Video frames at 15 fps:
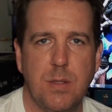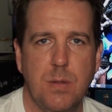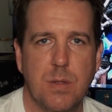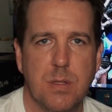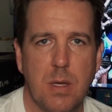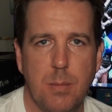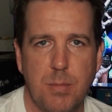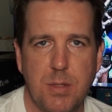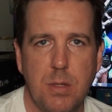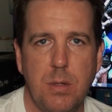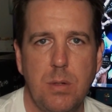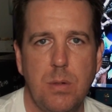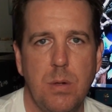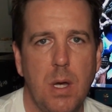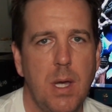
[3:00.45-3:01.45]
to
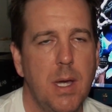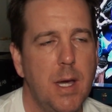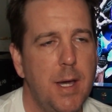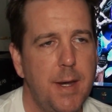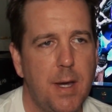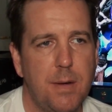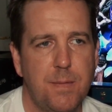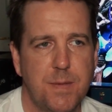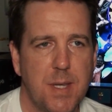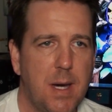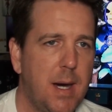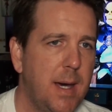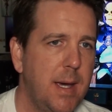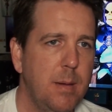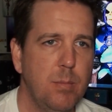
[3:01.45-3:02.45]
subdue enough
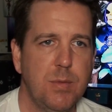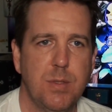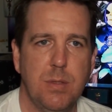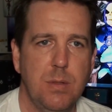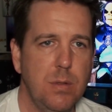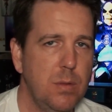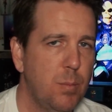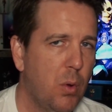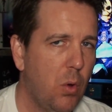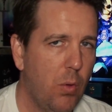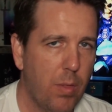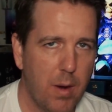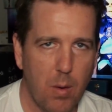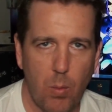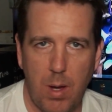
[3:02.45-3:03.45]
time to
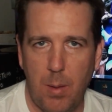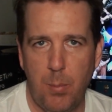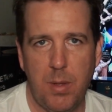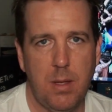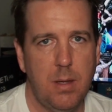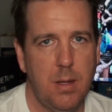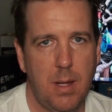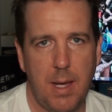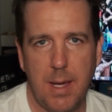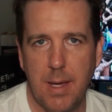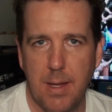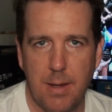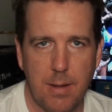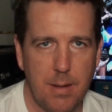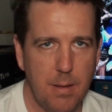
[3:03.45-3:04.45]
pull their weapon,
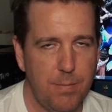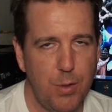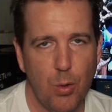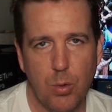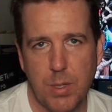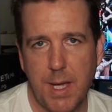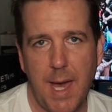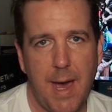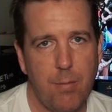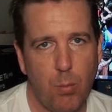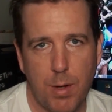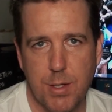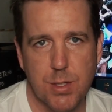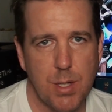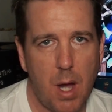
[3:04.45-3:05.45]
and if you only have
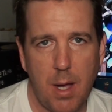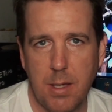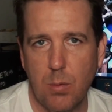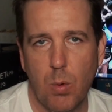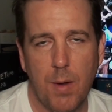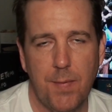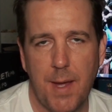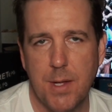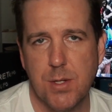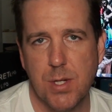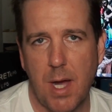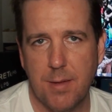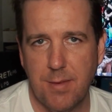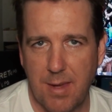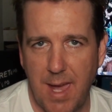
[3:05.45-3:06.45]
one shot, you want that
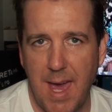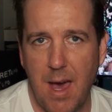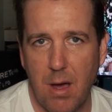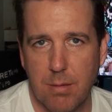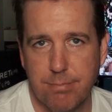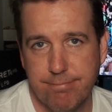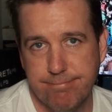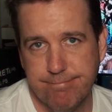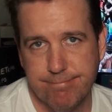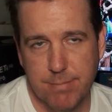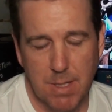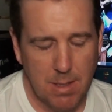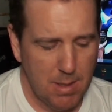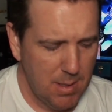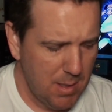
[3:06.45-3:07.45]
shot to count.
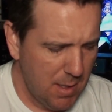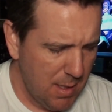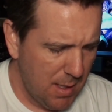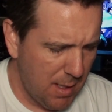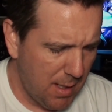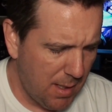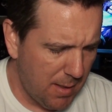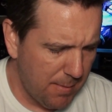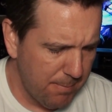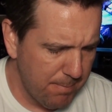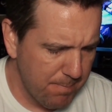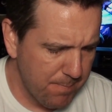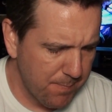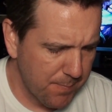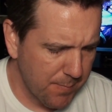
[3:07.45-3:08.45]

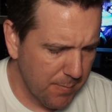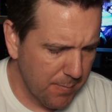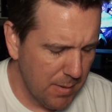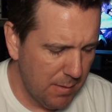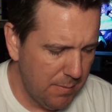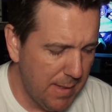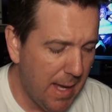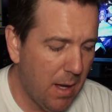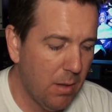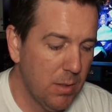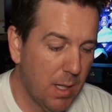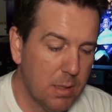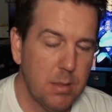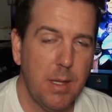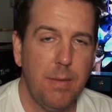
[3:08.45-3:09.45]
Um, now,
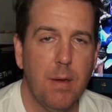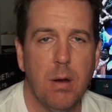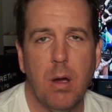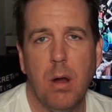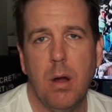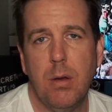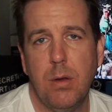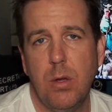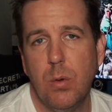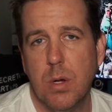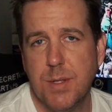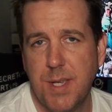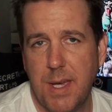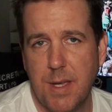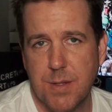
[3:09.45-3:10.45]
luckily, there are
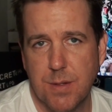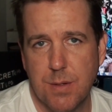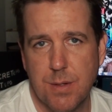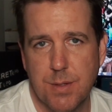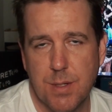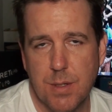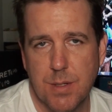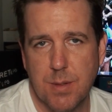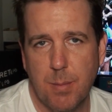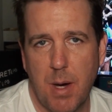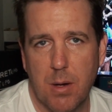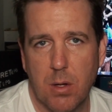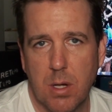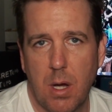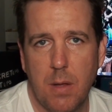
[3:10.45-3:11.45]
newer tasers. There's a
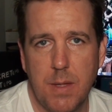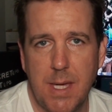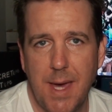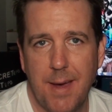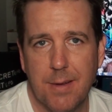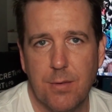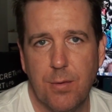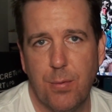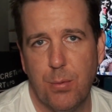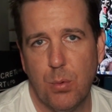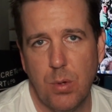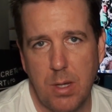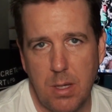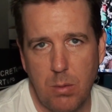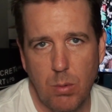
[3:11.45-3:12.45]
model called the
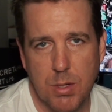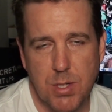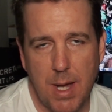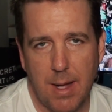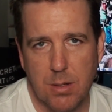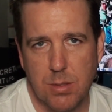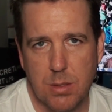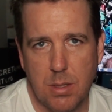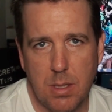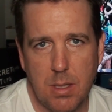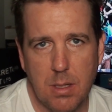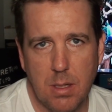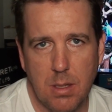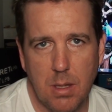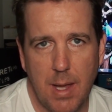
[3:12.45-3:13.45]
X3, which
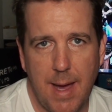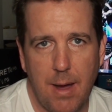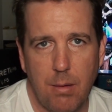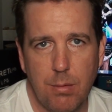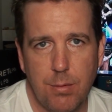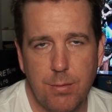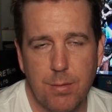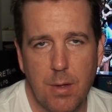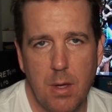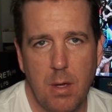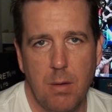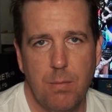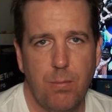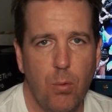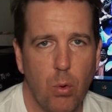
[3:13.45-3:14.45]
actually allows
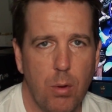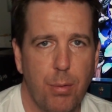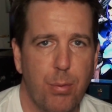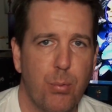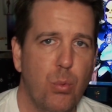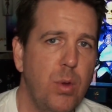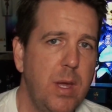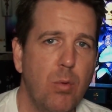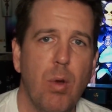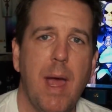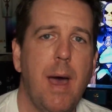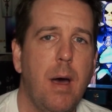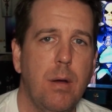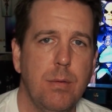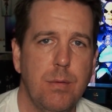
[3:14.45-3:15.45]
for three
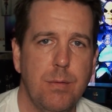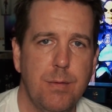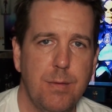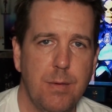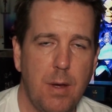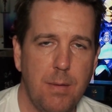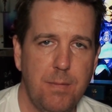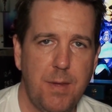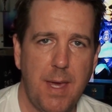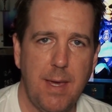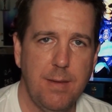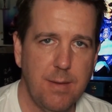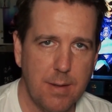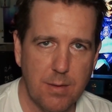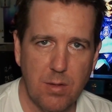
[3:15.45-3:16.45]
rounds of
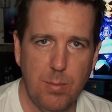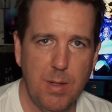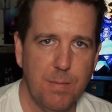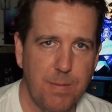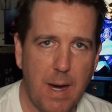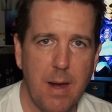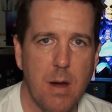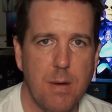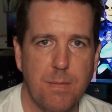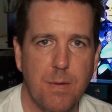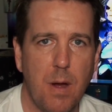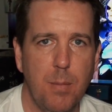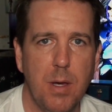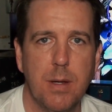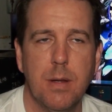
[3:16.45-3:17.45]
tasing to be fired
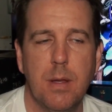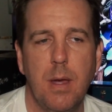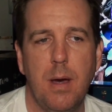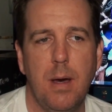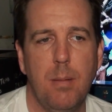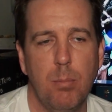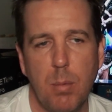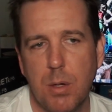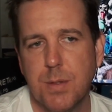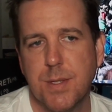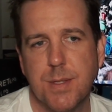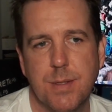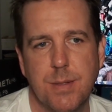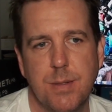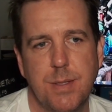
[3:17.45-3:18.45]
from it. Uh,
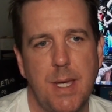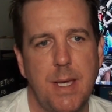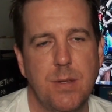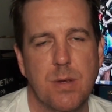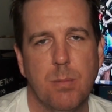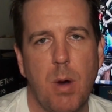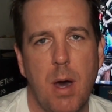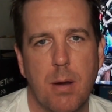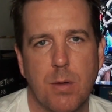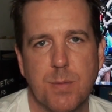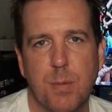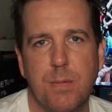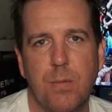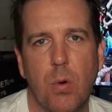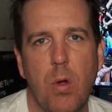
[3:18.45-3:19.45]
most taser models
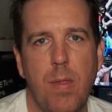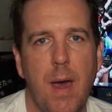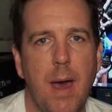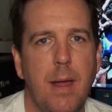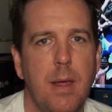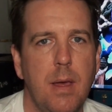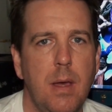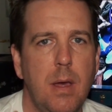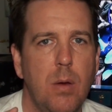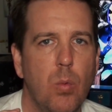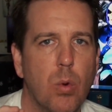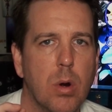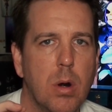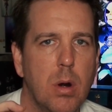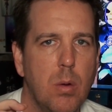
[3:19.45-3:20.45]
before that
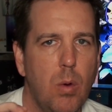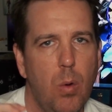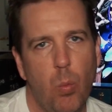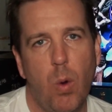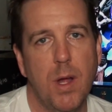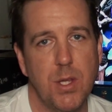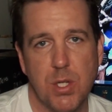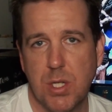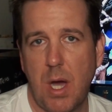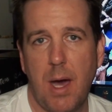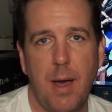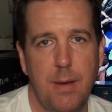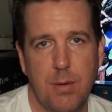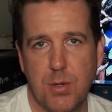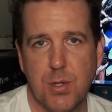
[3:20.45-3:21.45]
were a one
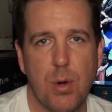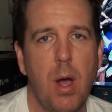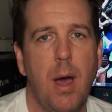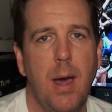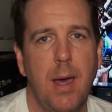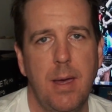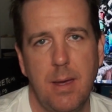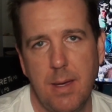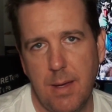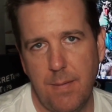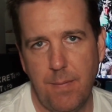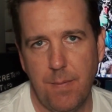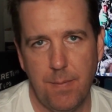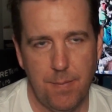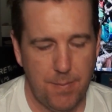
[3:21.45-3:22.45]
shot try,
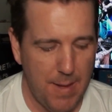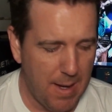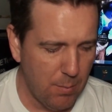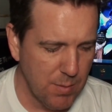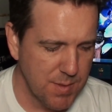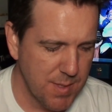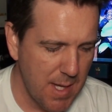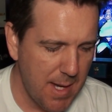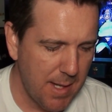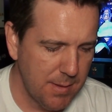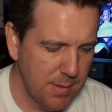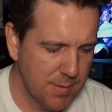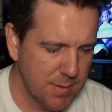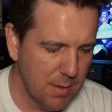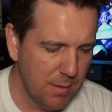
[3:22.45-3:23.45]
and that was
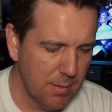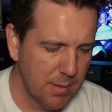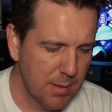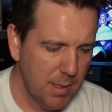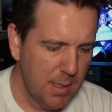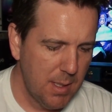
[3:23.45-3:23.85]
that. So